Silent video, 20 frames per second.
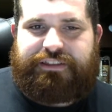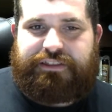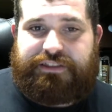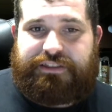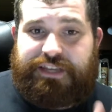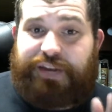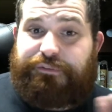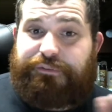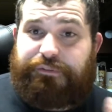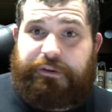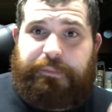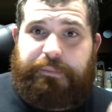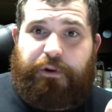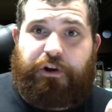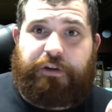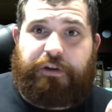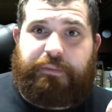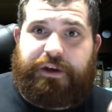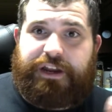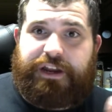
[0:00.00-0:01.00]
Definitely
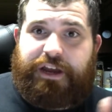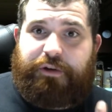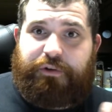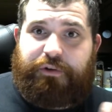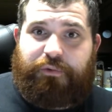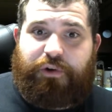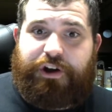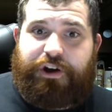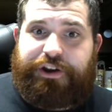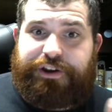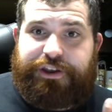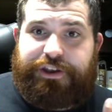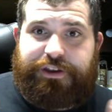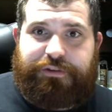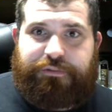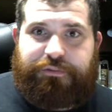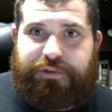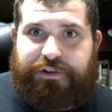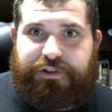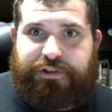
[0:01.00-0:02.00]
Pokemon I would want
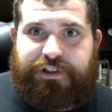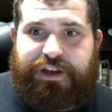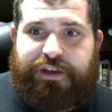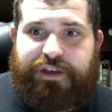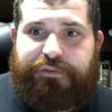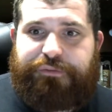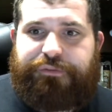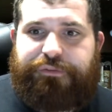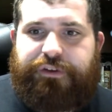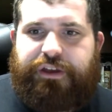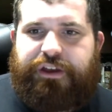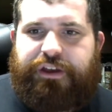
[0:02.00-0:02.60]
in real life.